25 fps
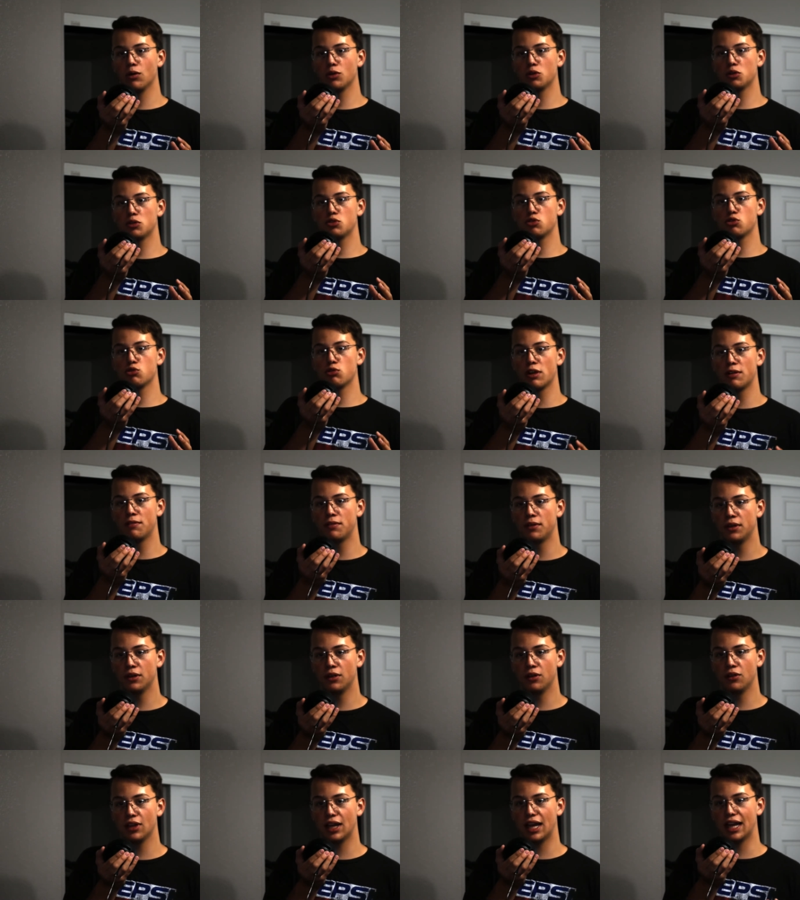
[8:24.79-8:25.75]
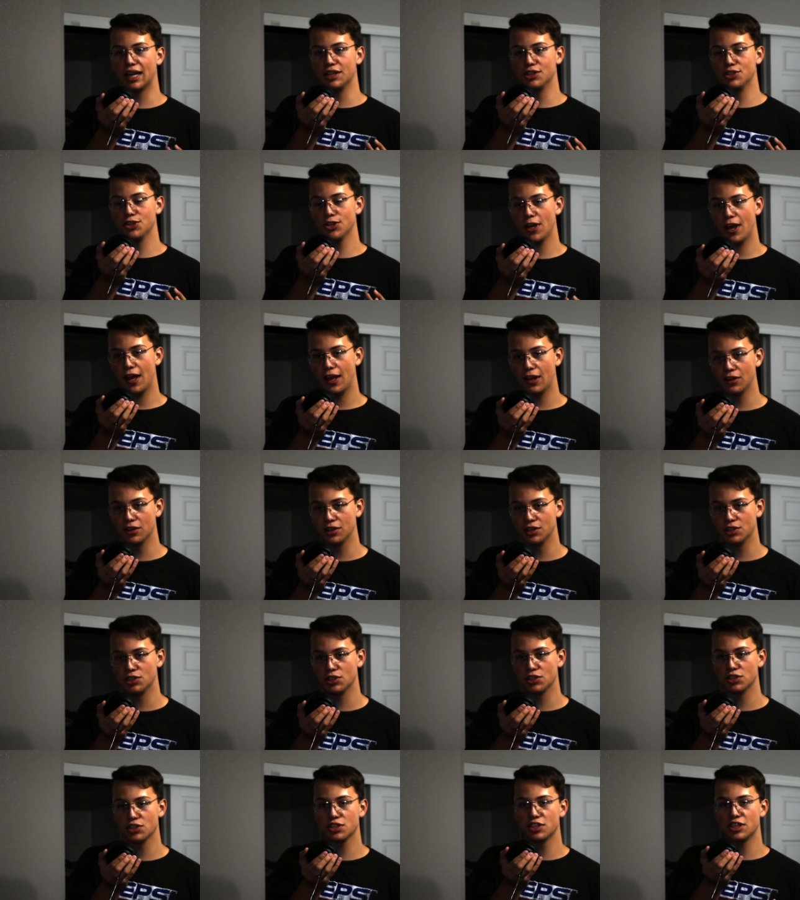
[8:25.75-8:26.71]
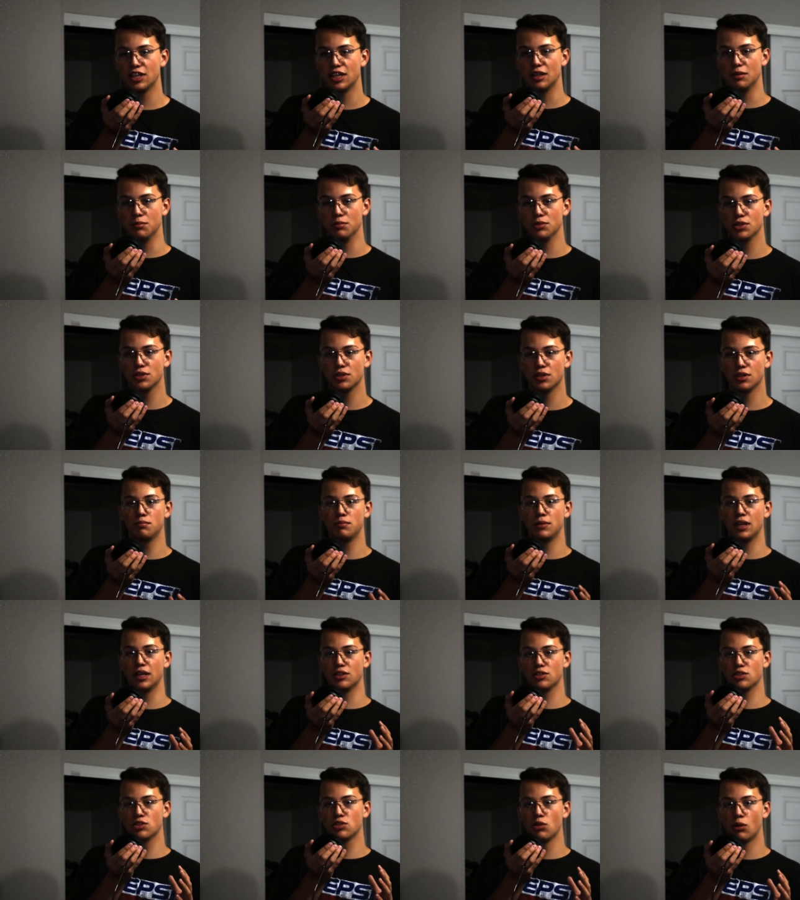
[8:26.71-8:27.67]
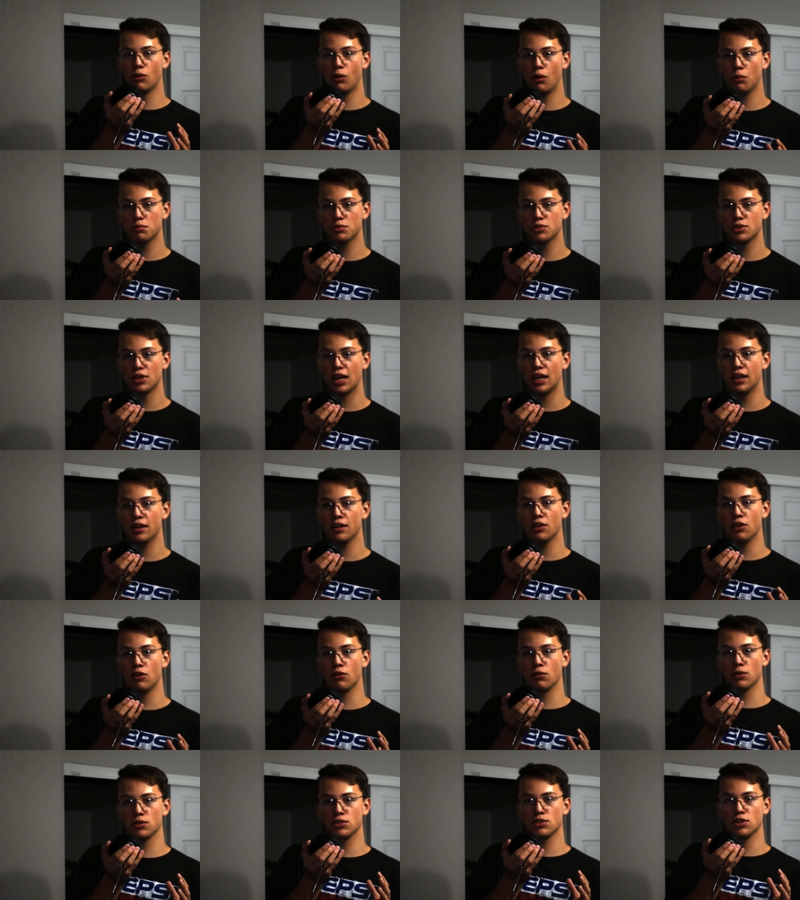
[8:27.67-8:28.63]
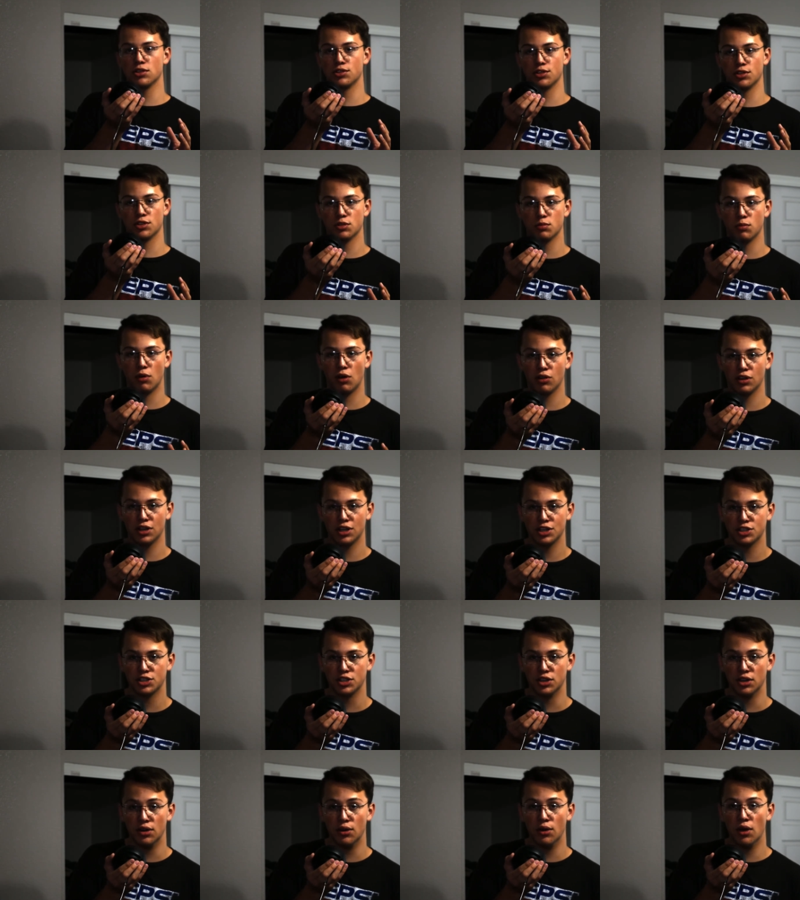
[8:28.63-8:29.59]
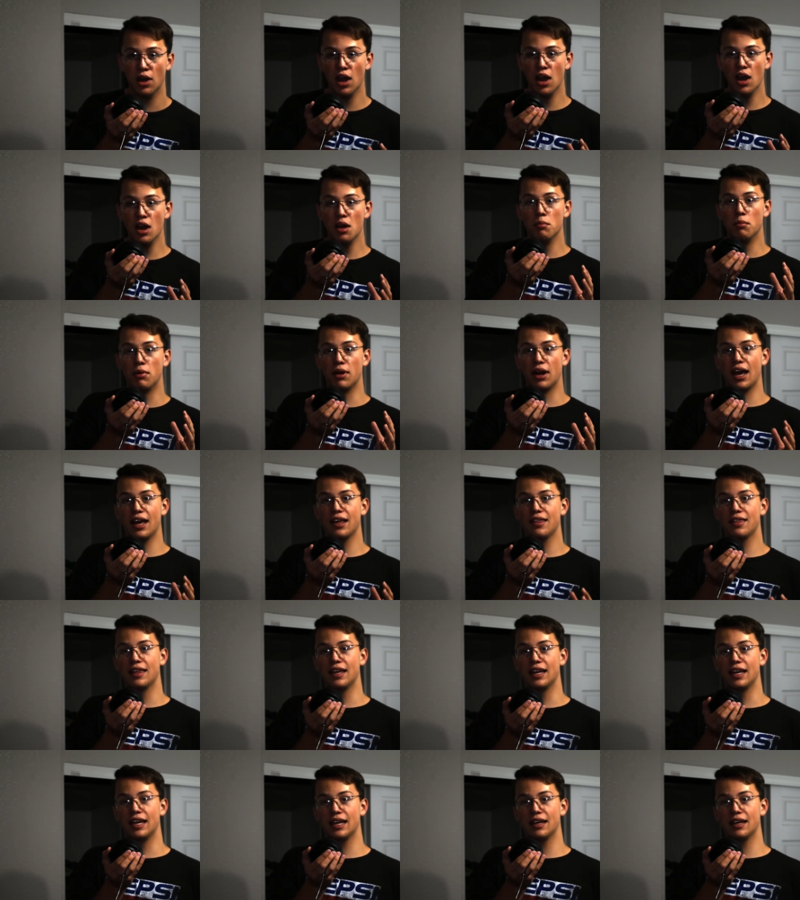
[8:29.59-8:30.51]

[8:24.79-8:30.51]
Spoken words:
trivial and childish it seems to get so upset over such a small issue, but I think